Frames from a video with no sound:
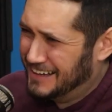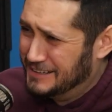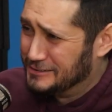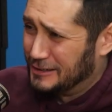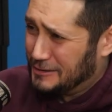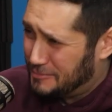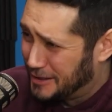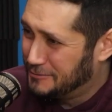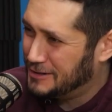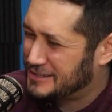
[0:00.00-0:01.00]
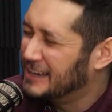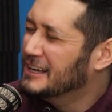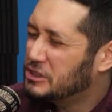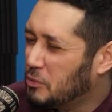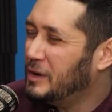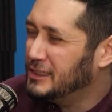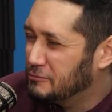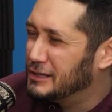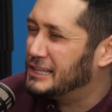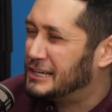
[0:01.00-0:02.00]
He's like, "The big one?" He's like, "The one
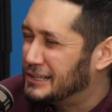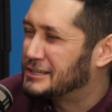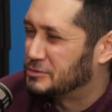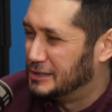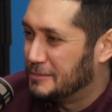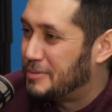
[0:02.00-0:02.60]
that really clicks with the